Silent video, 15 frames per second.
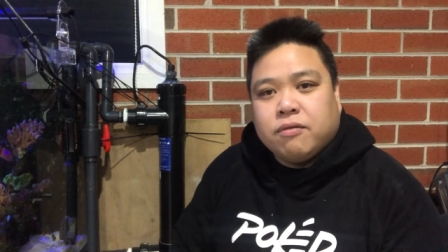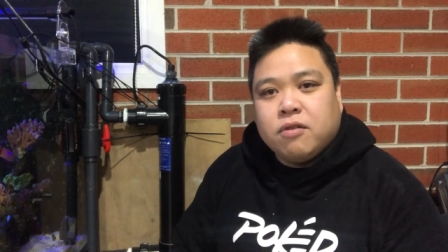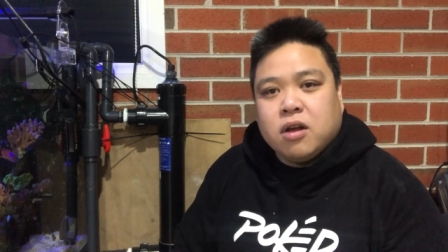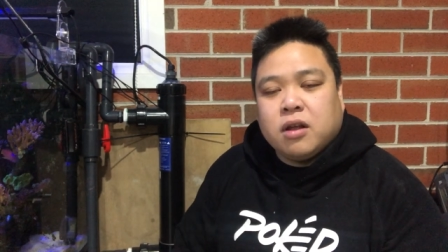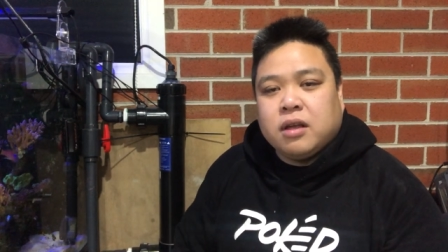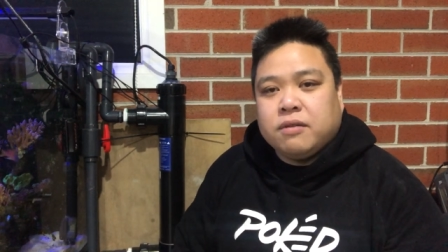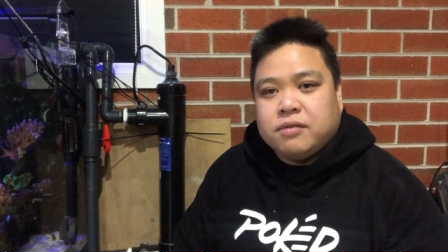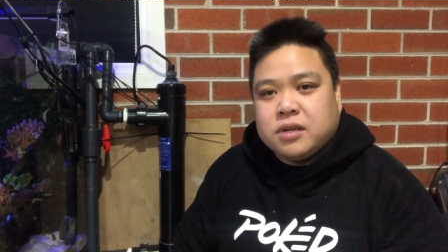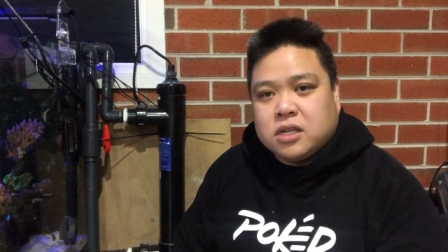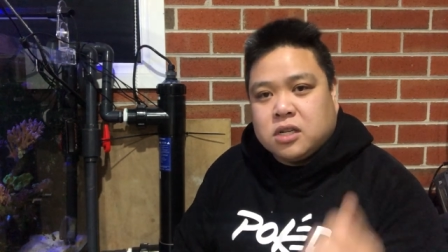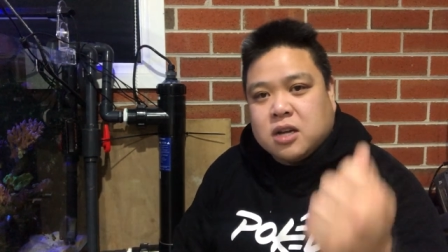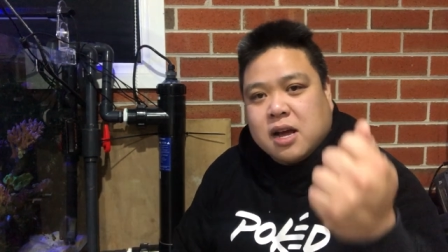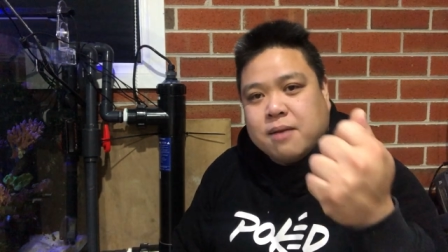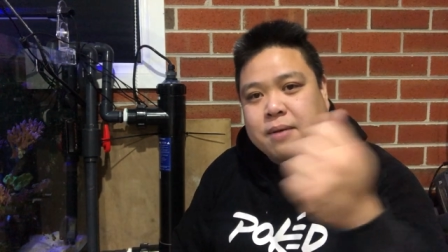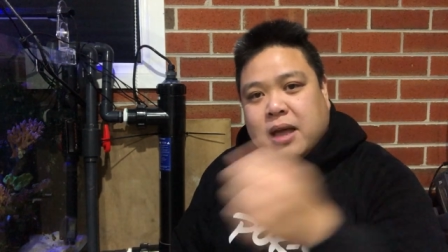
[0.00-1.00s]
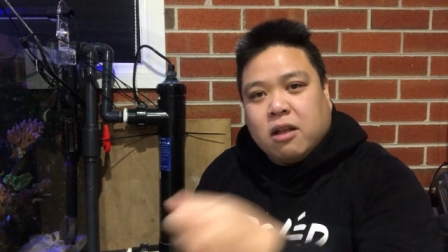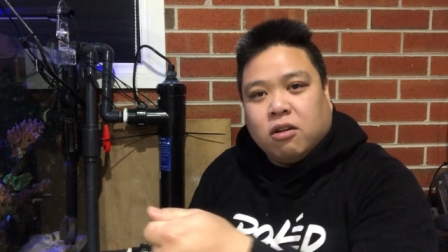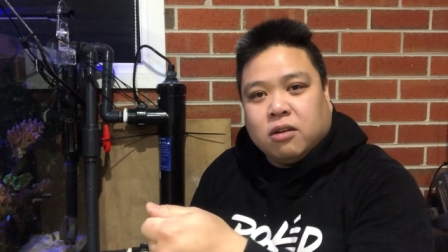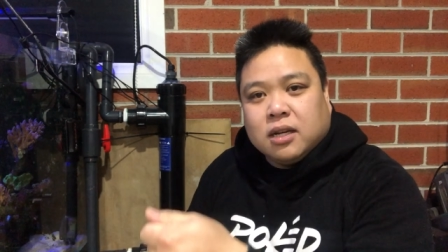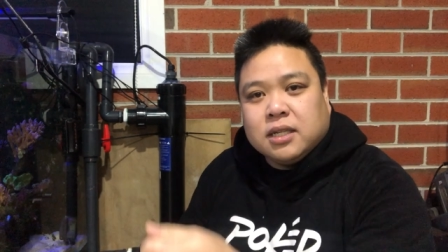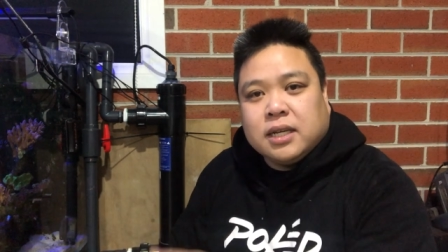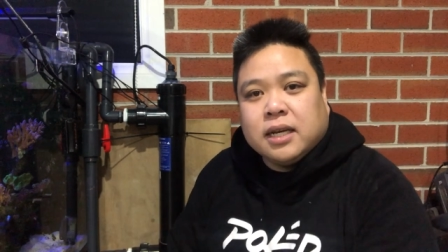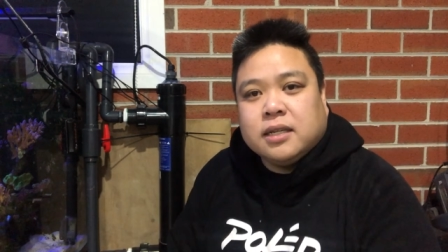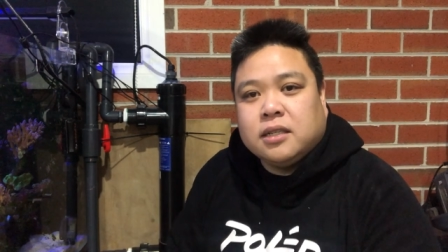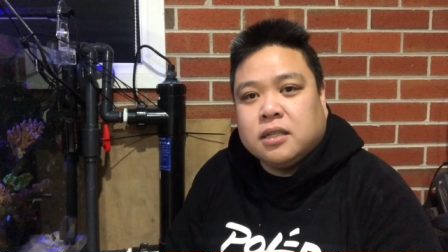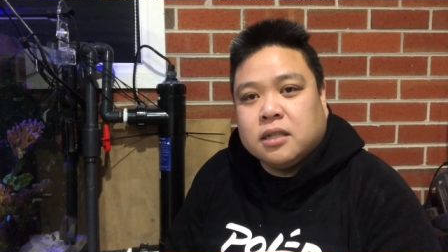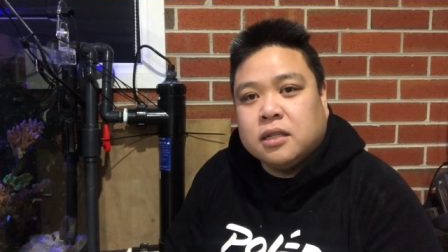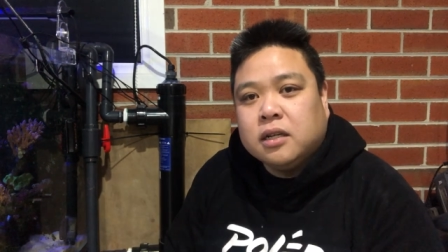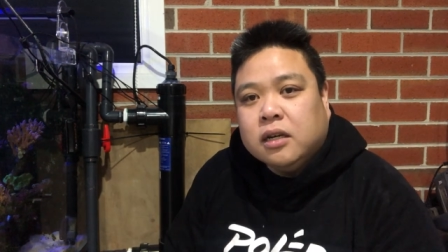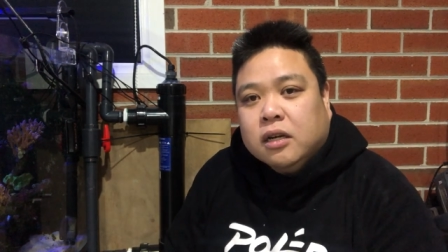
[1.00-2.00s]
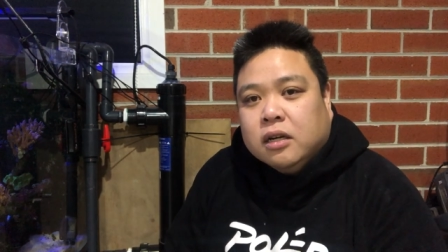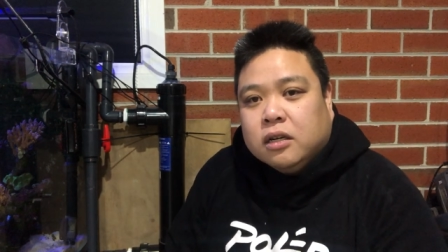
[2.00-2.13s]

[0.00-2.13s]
If not, if you just time how long it takes to